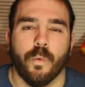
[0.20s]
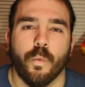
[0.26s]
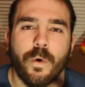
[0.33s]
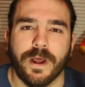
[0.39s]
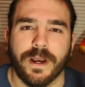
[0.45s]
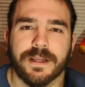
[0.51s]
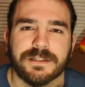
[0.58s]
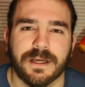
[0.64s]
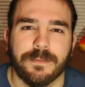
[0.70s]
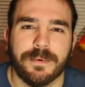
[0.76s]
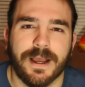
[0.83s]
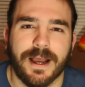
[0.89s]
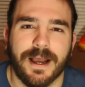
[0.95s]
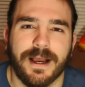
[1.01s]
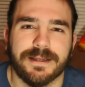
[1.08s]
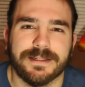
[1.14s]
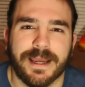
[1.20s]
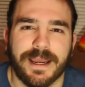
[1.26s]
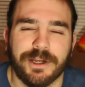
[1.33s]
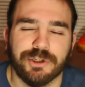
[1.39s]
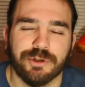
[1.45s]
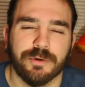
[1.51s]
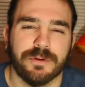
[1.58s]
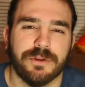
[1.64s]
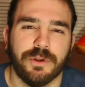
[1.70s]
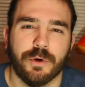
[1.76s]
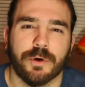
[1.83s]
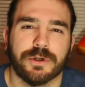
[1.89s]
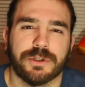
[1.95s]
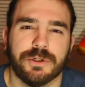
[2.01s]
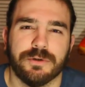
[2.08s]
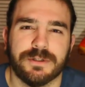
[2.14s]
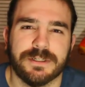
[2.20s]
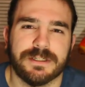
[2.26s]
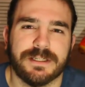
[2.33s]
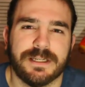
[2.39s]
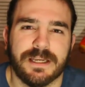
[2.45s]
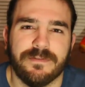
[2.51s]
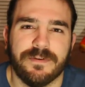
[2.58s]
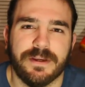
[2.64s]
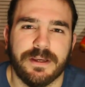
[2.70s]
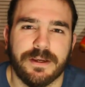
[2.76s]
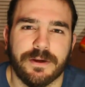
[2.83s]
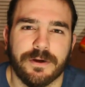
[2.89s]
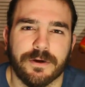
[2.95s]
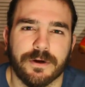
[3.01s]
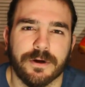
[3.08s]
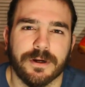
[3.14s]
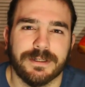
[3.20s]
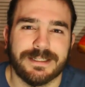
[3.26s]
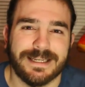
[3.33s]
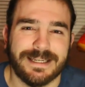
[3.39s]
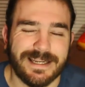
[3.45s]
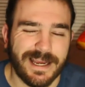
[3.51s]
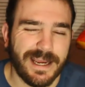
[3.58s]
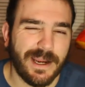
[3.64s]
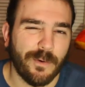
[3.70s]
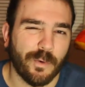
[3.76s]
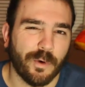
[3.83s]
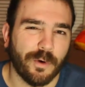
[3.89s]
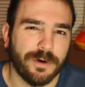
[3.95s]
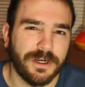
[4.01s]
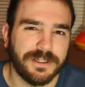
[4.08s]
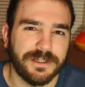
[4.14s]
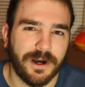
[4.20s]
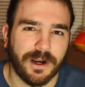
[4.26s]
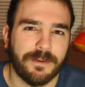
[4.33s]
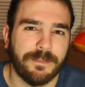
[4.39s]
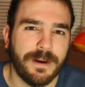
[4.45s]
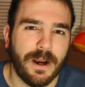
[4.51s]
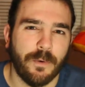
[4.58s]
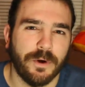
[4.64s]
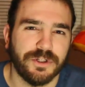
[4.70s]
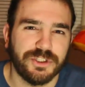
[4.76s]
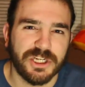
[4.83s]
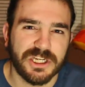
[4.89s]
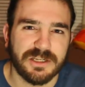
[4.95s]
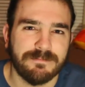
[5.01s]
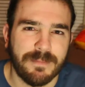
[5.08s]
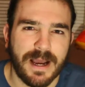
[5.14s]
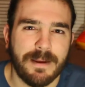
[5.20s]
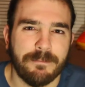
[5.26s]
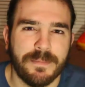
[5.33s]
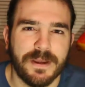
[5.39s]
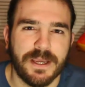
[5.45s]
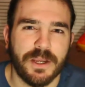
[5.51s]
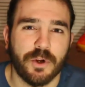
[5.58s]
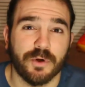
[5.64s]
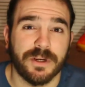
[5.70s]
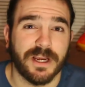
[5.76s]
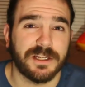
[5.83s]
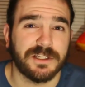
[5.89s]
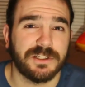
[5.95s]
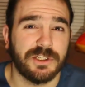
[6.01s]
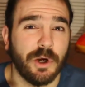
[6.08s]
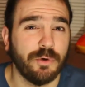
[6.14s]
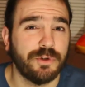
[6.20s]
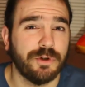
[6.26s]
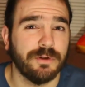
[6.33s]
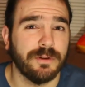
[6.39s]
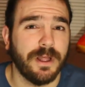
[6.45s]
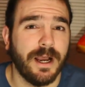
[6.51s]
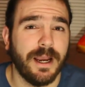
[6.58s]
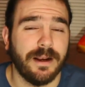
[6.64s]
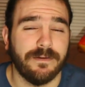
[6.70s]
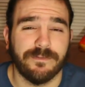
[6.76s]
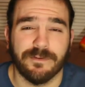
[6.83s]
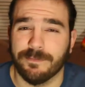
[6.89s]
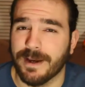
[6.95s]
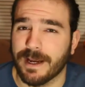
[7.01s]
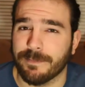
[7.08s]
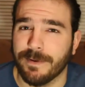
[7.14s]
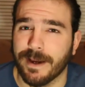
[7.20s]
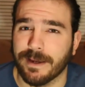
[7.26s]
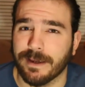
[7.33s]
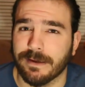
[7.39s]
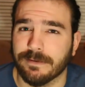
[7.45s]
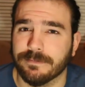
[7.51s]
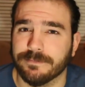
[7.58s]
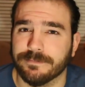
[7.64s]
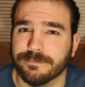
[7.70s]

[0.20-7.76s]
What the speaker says: What is up, guys? Andrew with NoExcusesTV here. Today we're going to talk about what just might be your next go-to light for backpacking.